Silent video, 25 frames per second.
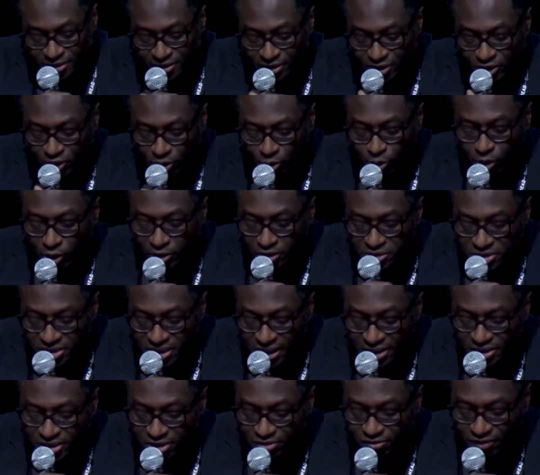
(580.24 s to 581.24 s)
as the
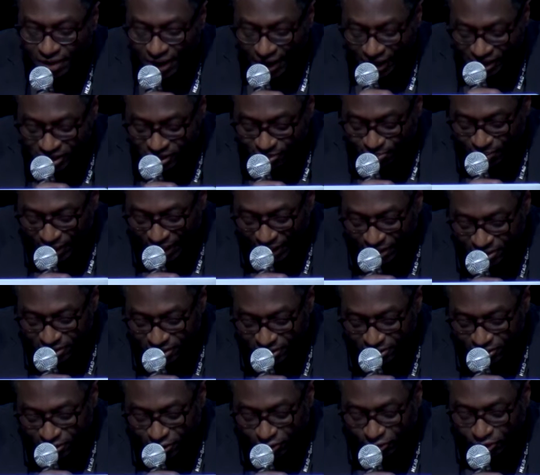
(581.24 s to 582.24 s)
qualitative
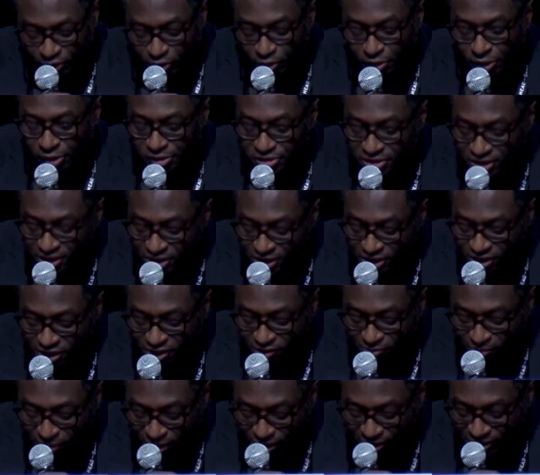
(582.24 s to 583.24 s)
aspect of the
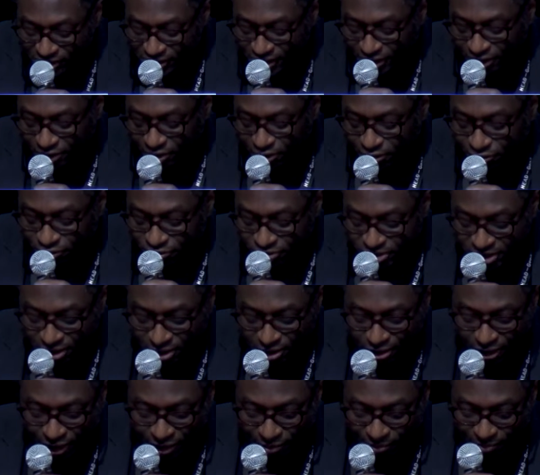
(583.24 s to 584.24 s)
quotidian passing of
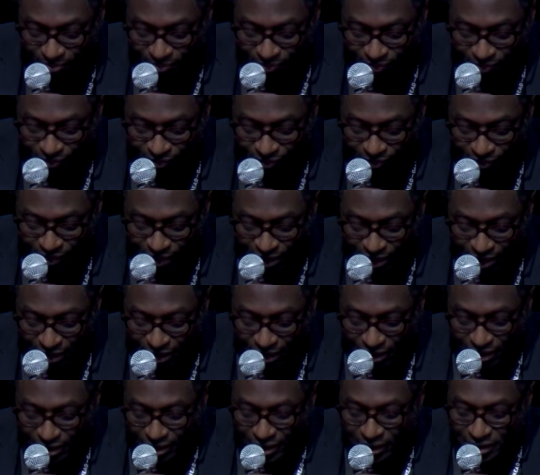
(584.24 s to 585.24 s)
time.
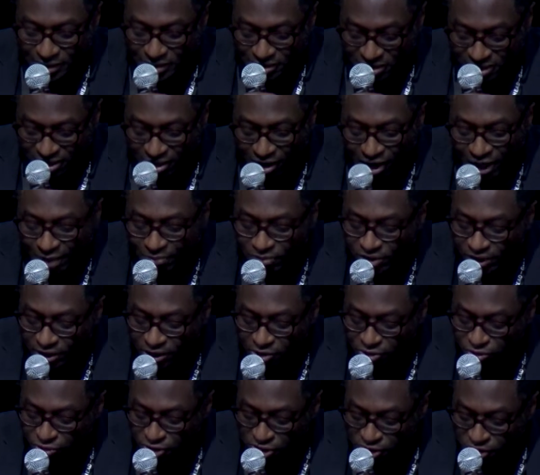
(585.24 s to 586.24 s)
Time that
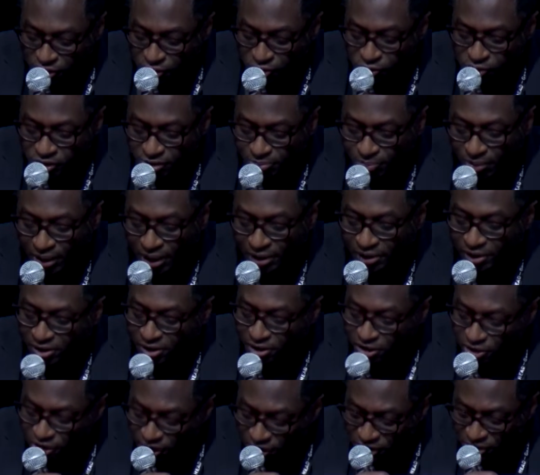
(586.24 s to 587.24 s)
is reduced by the
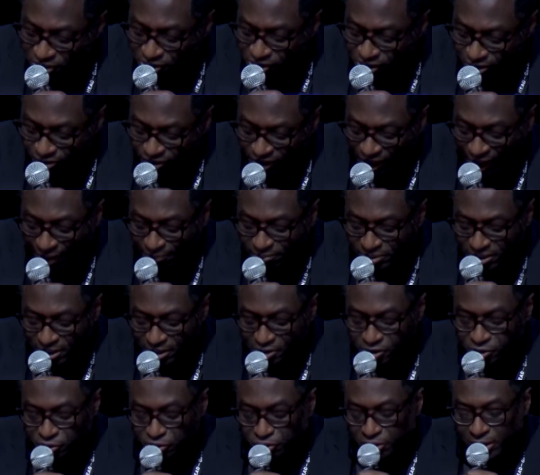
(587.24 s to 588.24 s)
conditions of
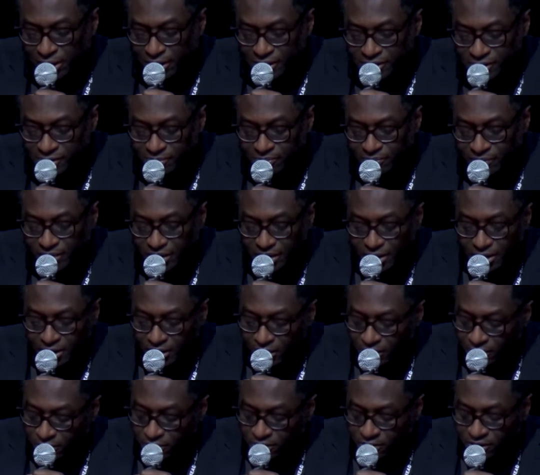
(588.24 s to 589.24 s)
capitalist realism
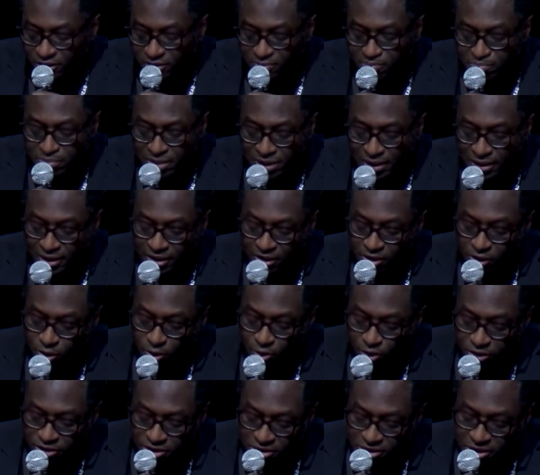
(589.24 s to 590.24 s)
to the merely
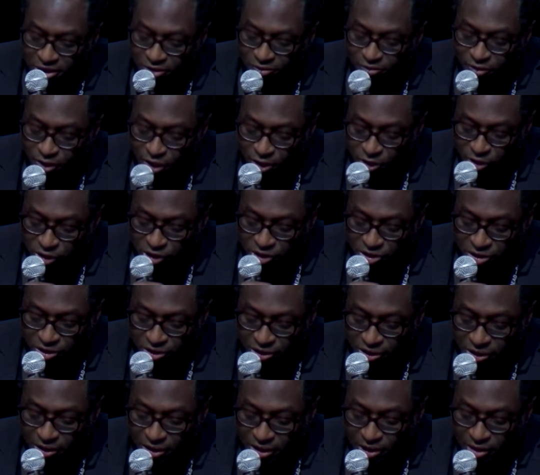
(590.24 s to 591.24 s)
quantitative
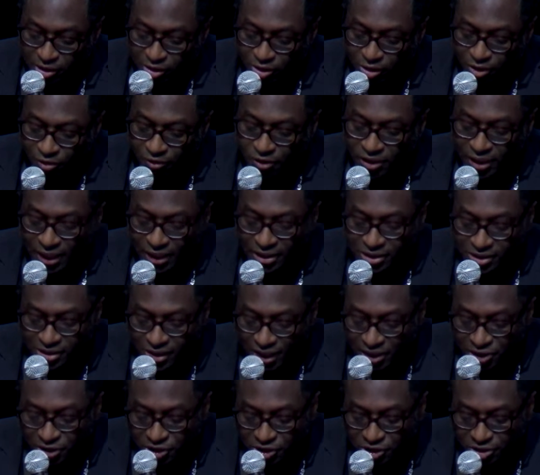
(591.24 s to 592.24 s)
notion of the
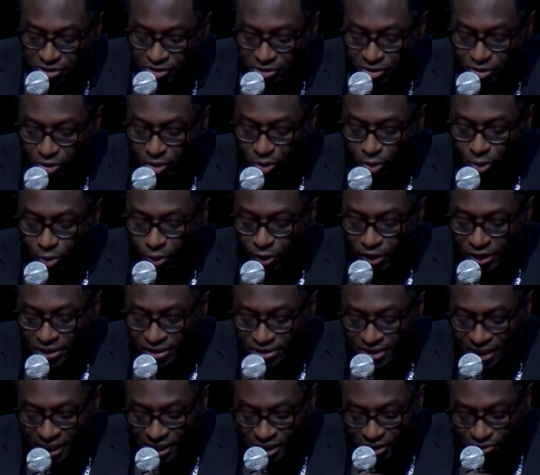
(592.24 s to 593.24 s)
extension or
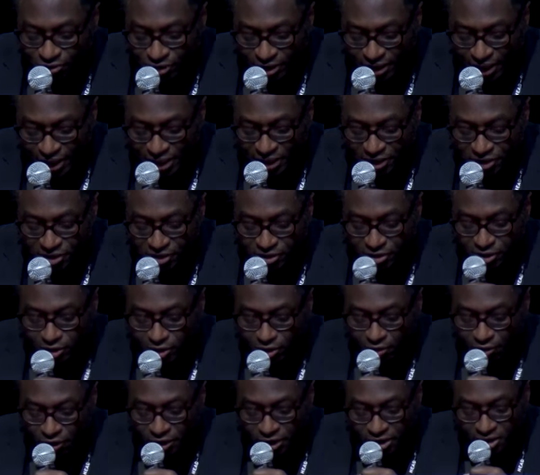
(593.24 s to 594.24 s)
intensification
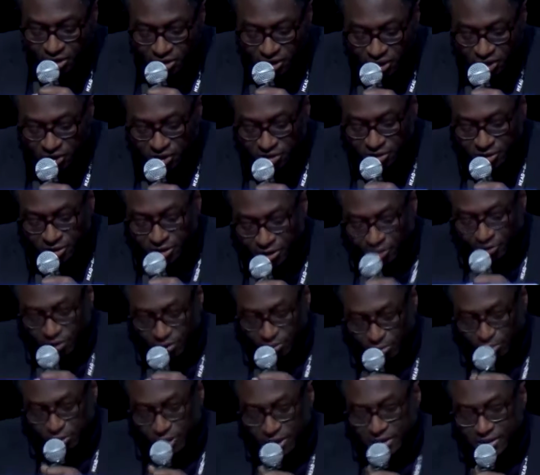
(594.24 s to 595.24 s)
of the conditions of
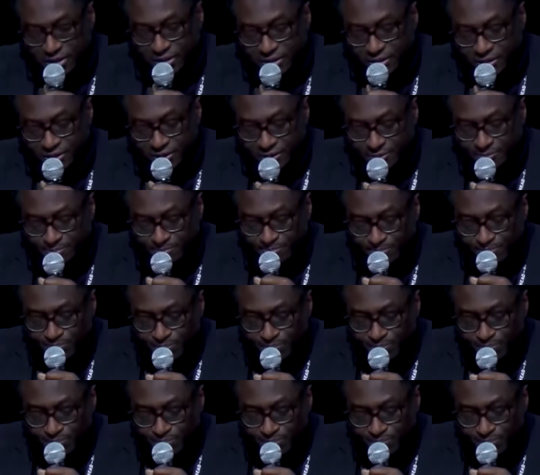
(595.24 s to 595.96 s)
the present.